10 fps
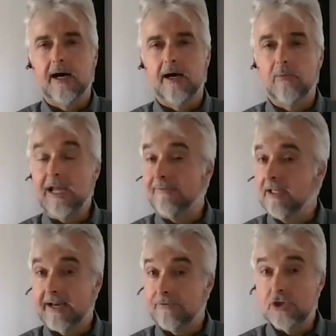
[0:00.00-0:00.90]
Uh, we have a
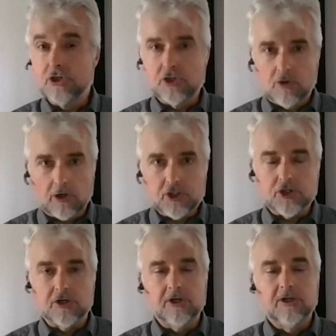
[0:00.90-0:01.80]
lot of
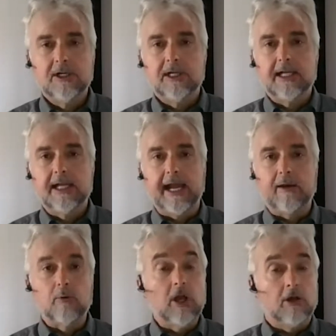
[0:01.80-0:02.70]
structure,
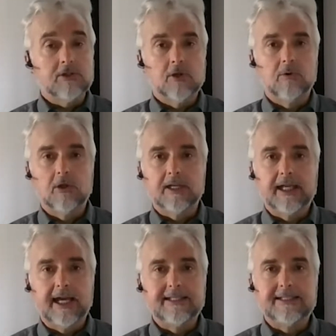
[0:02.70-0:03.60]
and we also
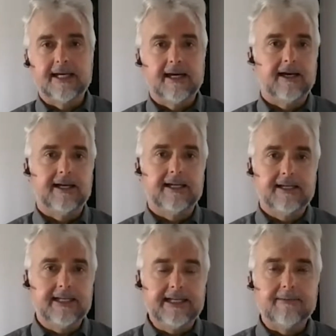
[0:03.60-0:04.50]
look at
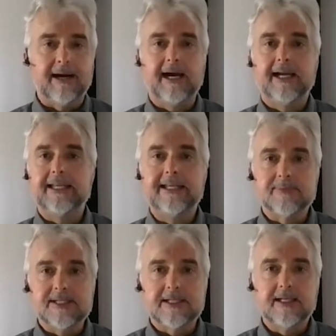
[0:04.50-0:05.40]
uh, EMI,
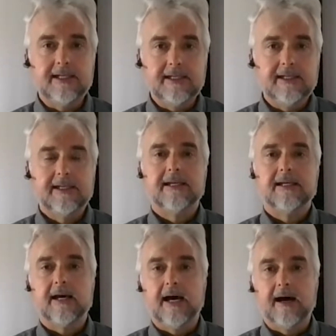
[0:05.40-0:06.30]
EMC,
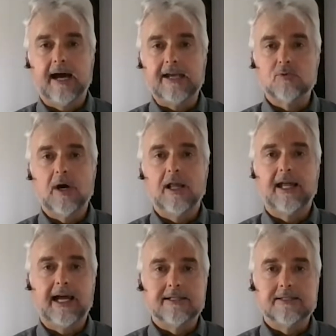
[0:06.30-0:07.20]
uh, as
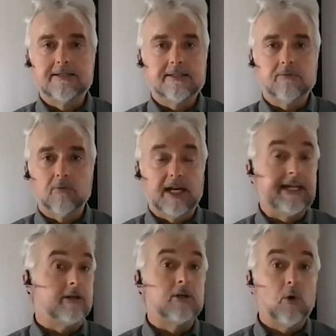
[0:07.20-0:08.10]
well as
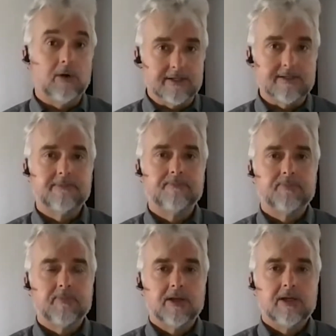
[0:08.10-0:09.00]
radiated noise.
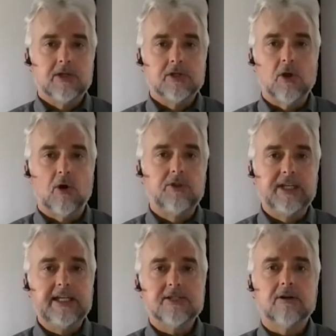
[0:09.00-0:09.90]
So
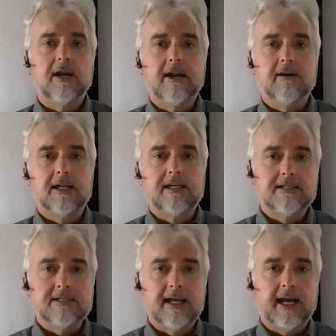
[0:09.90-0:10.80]
these are
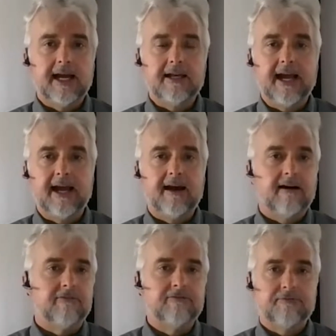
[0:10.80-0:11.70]
areas that
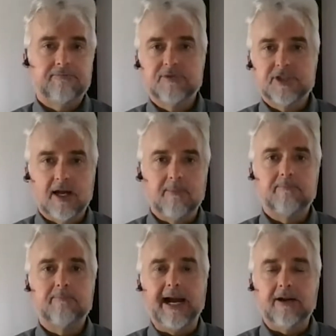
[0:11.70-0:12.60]
have
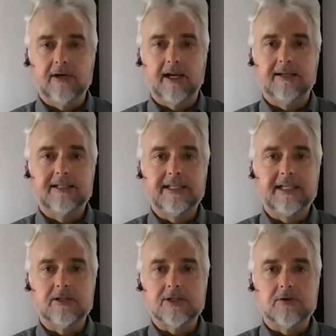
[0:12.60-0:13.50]
some background in
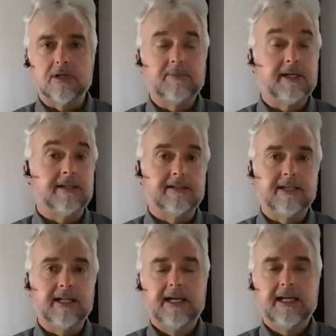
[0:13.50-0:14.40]
the industry, but in